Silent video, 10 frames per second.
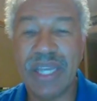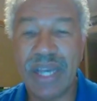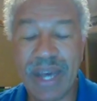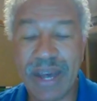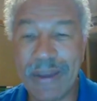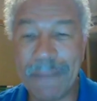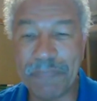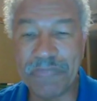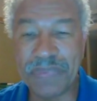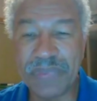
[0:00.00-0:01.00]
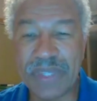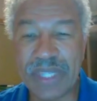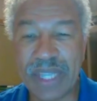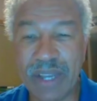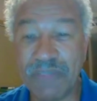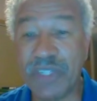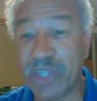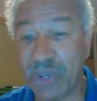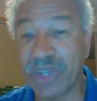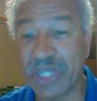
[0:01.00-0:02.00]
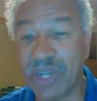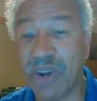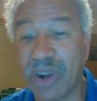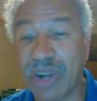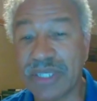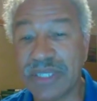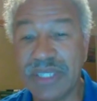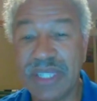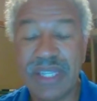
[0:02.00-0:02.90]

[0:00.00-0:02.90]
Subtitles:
um, of the current cars.